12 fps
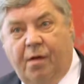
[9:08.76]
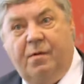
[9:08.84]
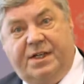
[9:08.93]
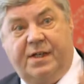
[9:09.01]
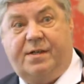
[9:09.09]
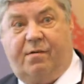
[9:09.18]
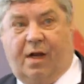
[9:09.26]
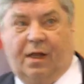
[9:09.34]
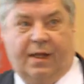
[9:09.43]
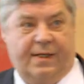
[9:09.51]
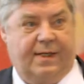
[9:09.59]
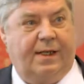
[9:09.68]
which is
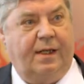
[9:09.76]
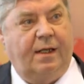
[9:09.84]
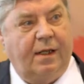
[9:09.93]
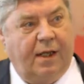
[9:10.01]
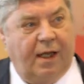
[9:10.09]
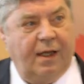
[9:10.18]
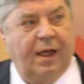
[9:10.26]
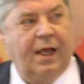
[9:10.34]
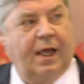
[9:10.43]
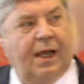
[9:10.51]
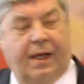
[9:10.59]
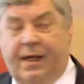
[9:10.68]
realistic, yeah,
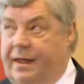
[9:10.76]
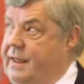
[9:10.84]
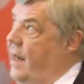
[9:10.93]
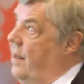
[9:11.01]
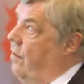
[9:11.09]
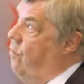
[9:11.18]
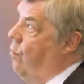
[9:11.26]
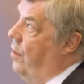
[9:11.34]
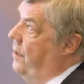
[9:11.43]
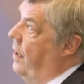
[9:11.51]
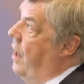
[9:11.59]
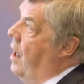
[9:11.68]
in that kind of
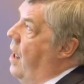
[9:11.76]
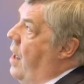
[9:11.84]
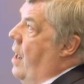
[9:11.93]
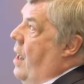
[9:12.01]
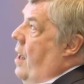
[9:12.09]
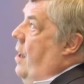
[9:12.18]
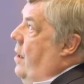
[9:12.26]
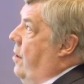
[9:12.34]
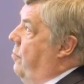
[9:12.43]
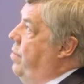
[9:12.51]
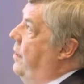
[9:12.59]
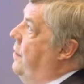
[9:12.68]
water,
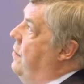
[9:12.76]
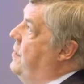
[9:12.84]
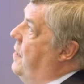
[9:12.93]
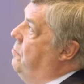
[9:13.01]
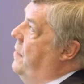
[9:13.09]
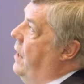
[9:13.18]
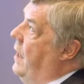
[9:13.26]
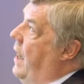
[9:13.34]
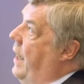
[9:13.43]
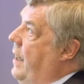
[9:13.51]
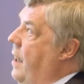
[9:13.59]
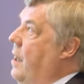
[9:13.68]
you produce something
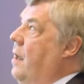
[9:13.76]
like